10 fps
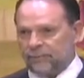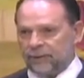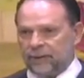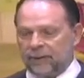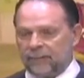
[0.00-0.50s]

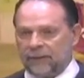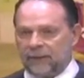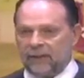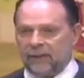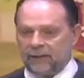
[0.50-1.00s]
You're going to
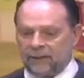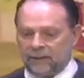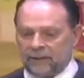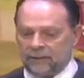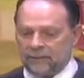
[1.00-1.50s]
be,
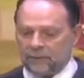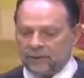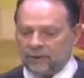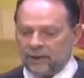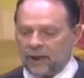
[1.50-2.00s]

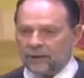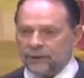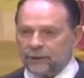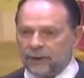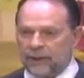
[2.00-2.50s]
with the
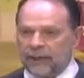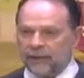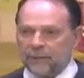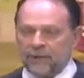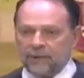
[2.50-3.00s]
knowledge you gain
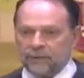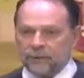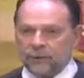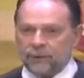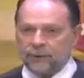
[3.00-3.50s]
in the
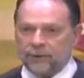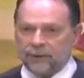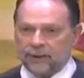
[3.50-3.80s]
peaceful solution,